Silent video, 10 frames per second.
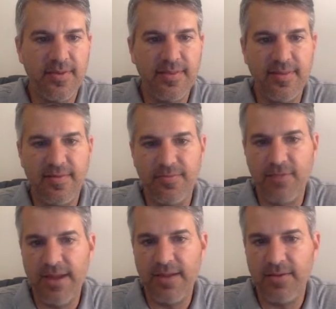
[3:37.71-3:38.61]
Like this
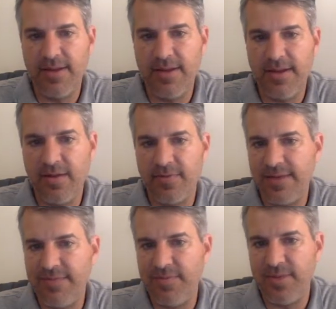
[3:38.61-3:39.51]
Wrangler here for
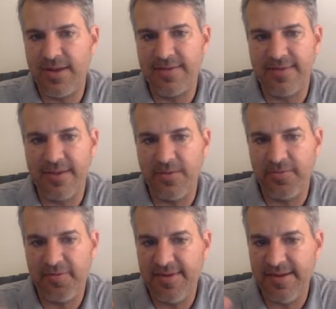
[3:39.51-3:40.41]
11 bucks, I don't
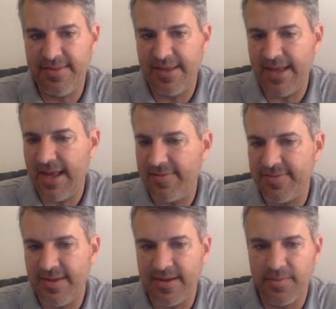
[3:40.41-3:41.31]
see anything
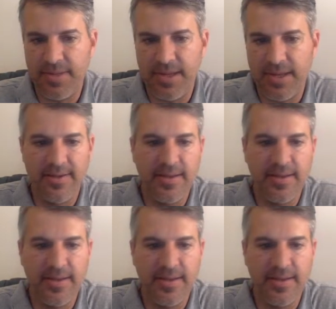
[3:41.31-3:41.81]
Aztec about it.